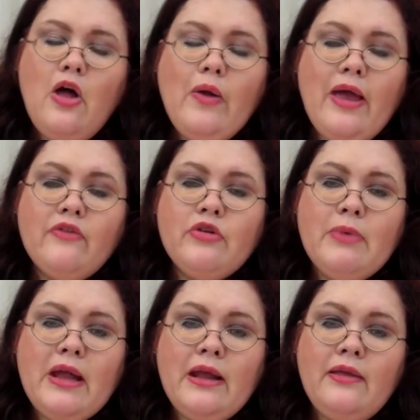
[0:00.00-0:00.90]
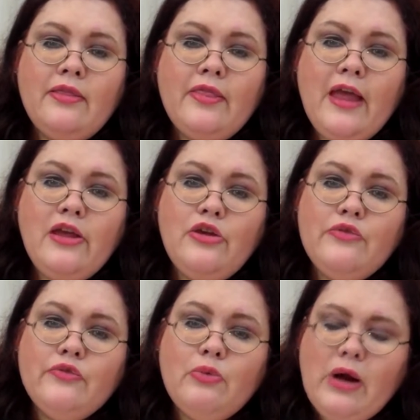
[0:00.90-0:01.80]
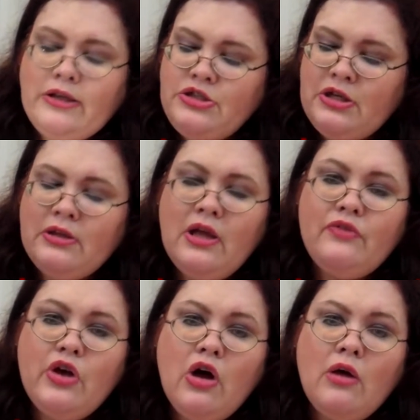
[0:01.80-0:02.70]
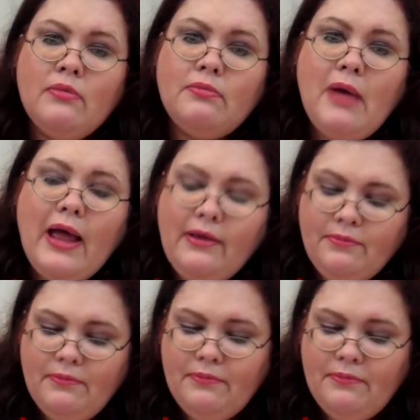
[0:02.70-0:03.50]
Okay, everybody. Thank you for watching. Love y'all. Bye.